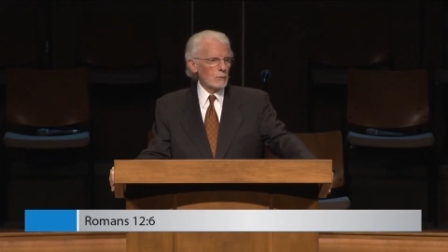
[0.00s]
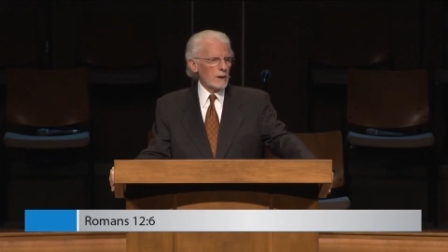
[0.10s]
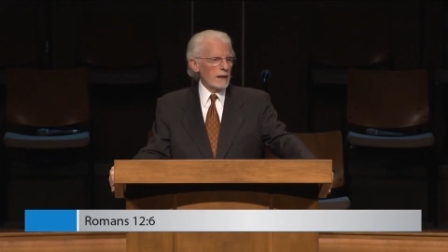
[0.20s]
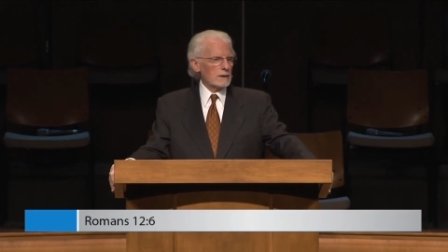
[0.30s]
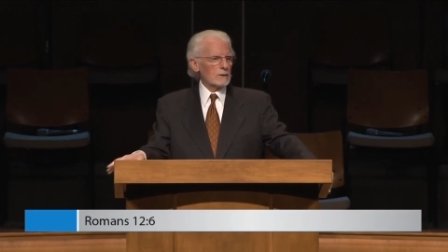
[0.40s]

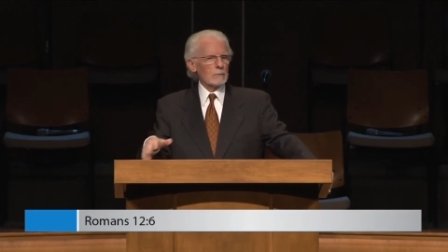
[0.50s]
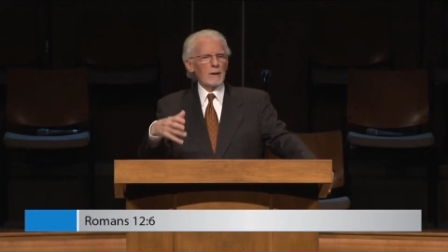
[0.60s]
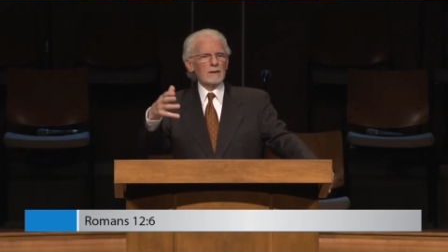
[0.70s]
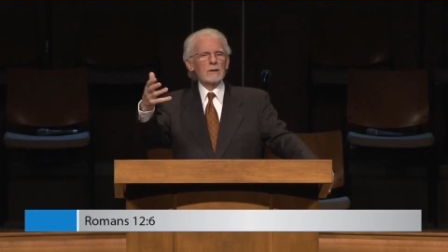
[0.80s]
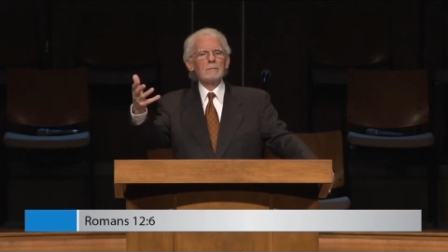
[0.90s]
We had
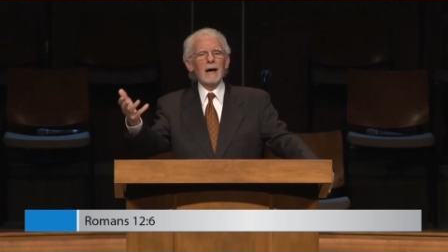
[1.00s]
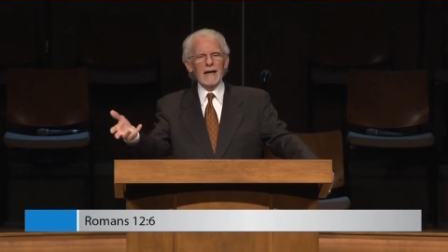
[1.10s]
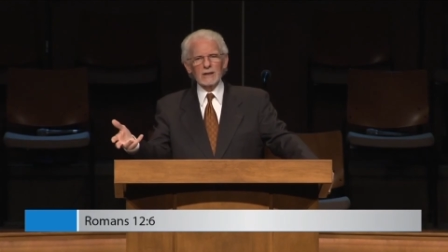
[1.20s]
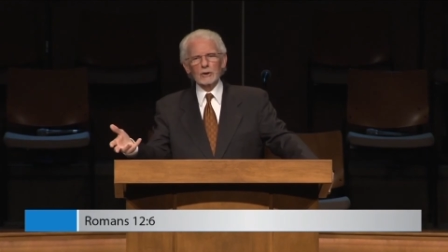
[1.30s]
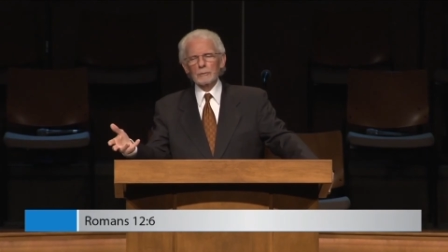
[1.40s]
about the
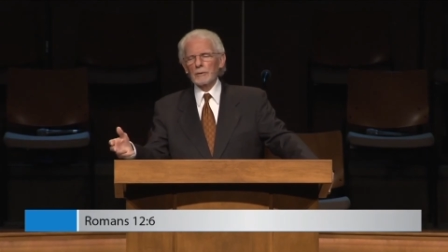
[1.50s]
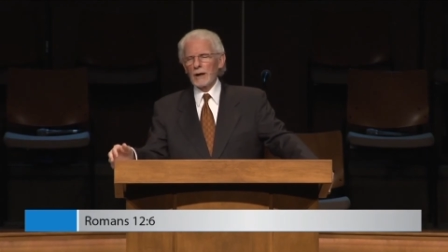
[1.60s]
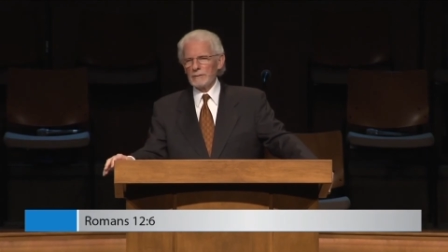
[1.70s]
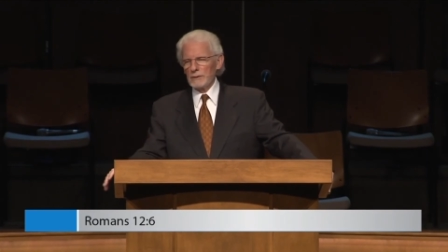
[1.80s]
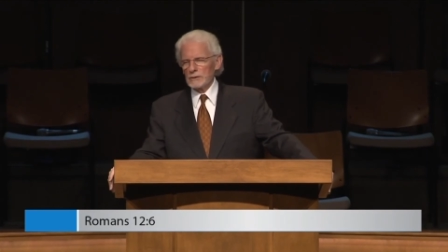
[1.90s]
minor
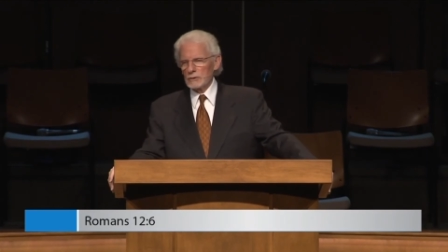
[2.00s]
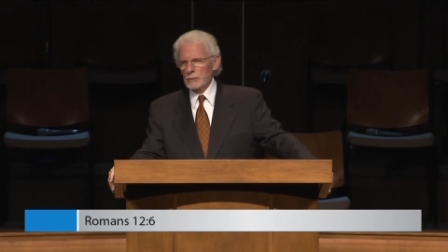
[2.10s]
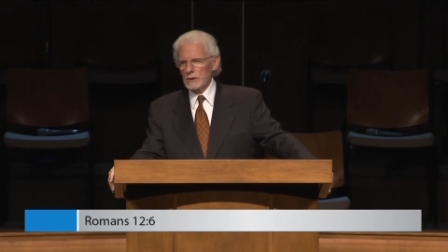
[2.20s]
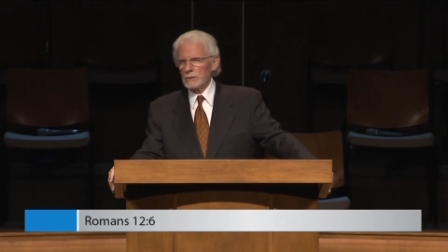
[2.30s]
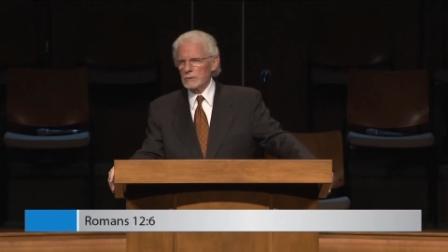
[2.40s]

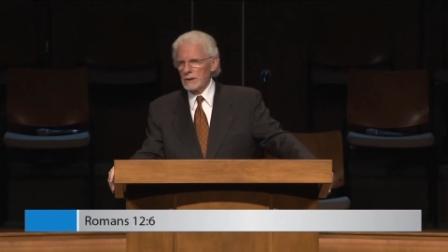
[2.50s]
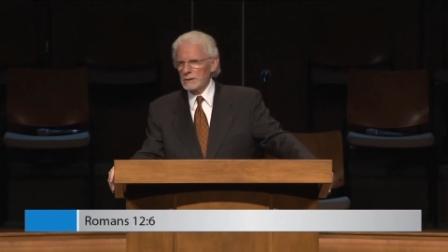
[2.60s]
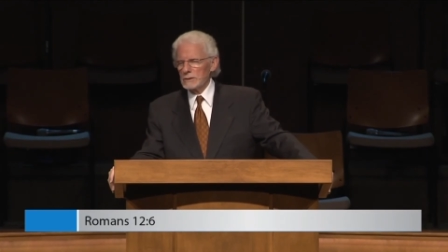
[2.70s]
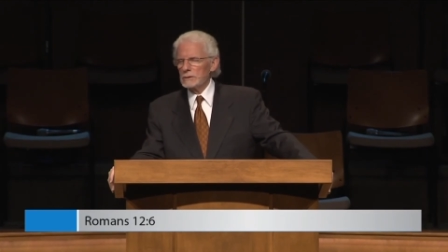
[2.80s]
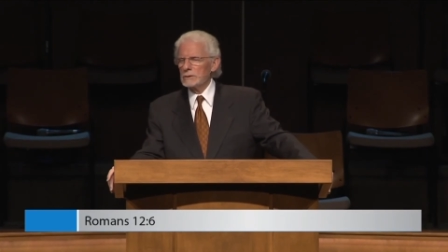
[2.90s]
prophets we looked
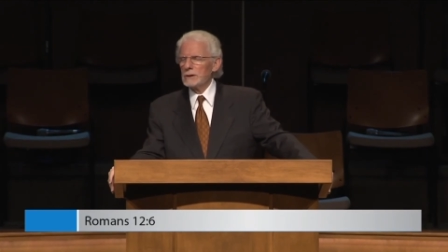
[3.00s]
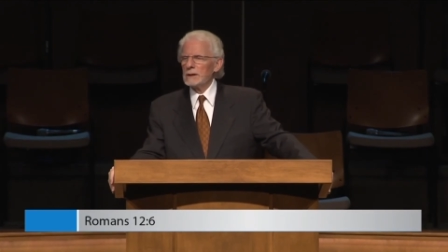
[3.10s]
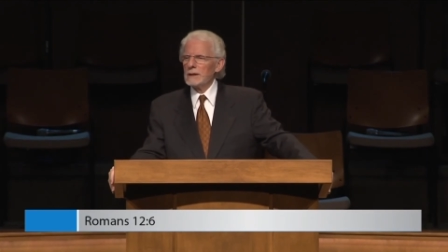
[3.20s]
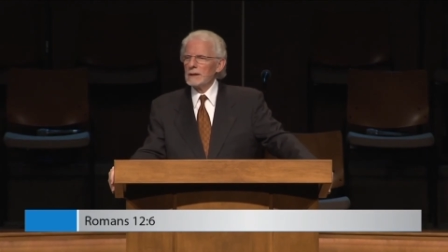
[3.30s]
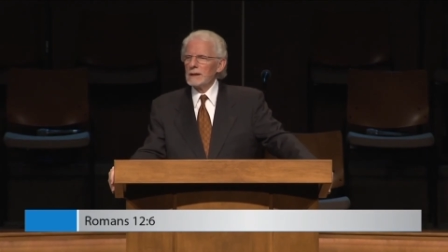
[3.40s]
into
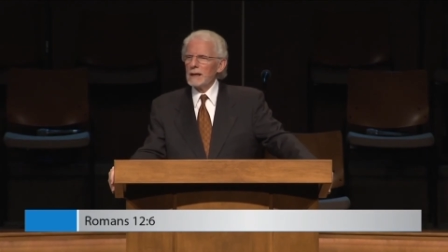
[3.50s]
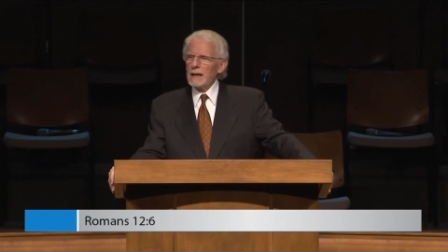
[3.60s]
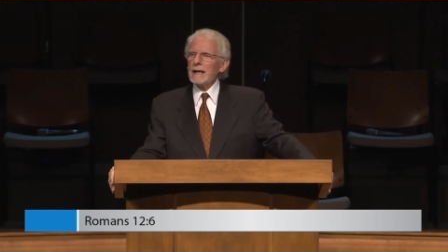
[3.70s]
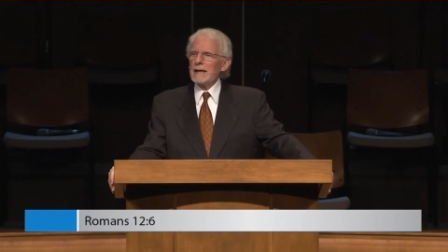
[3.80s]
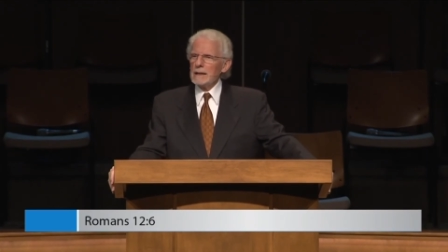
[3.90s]

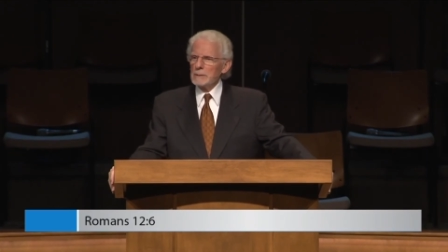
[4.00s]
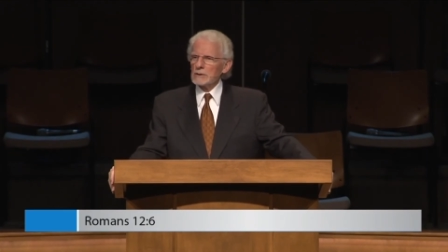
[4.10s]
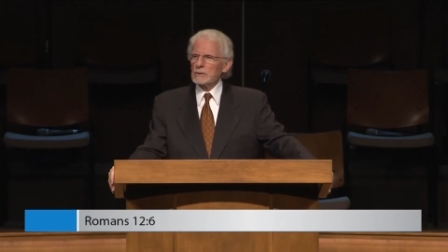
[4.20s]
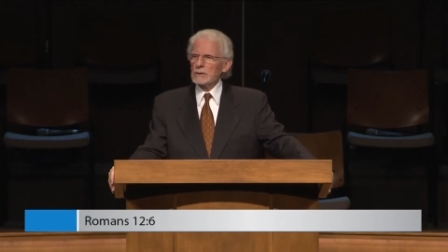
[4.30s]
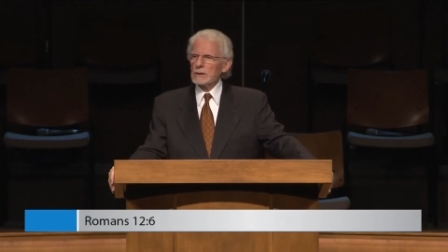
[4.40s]

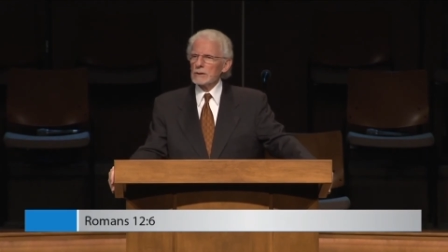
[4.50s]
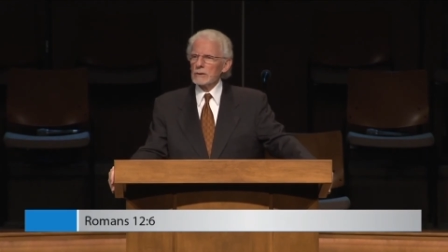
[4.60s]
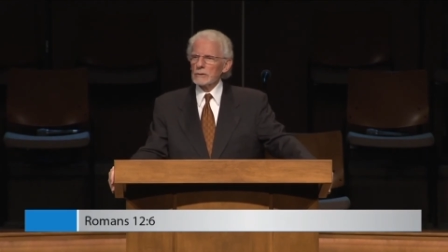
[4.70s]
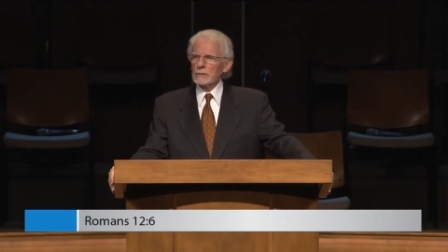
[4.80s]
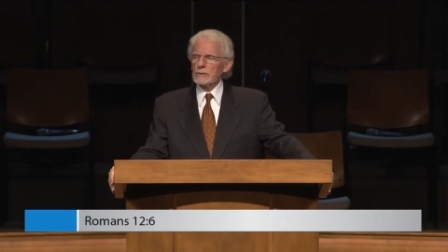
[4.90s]
Amos in an
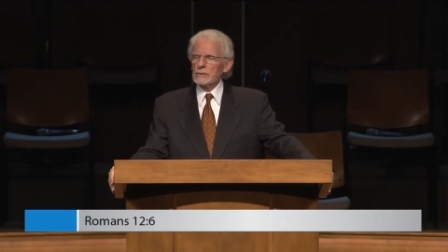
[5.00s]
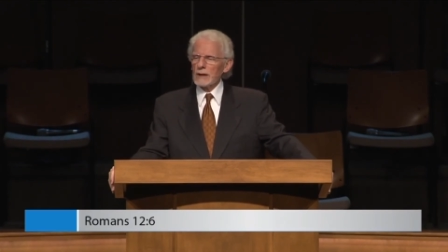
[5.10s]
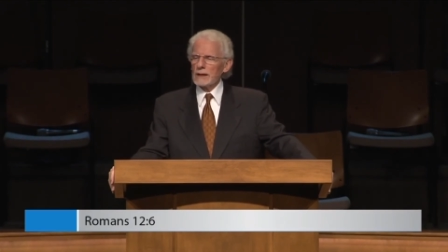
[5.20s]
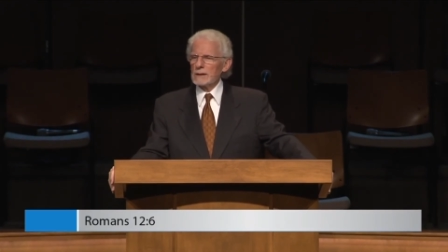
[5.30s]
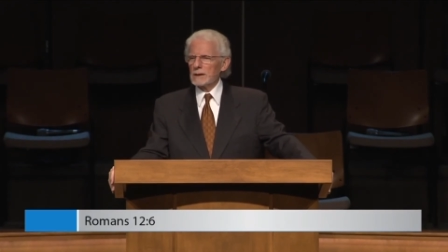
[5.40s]
early
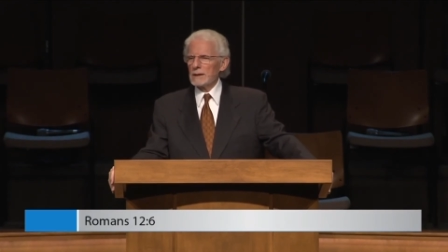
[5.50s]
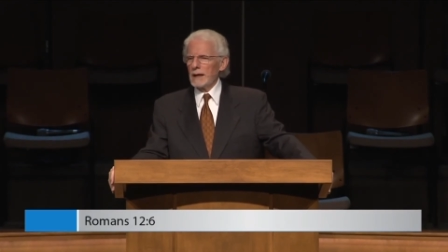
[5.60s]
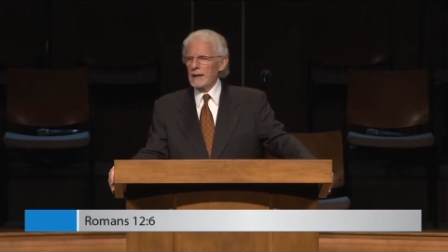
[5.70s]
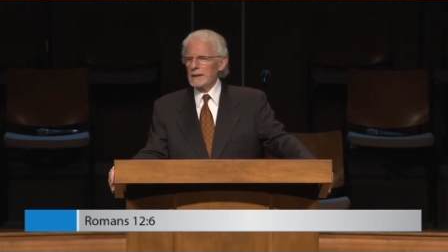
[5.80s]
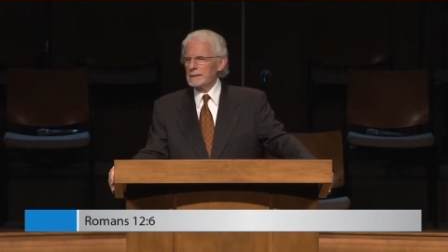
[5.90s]
study
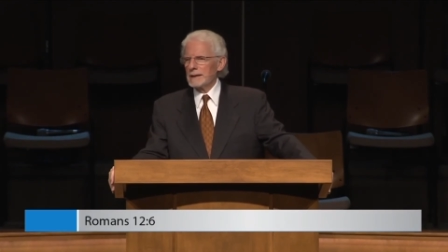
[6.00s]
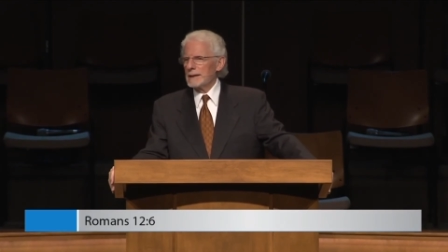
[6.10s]
today.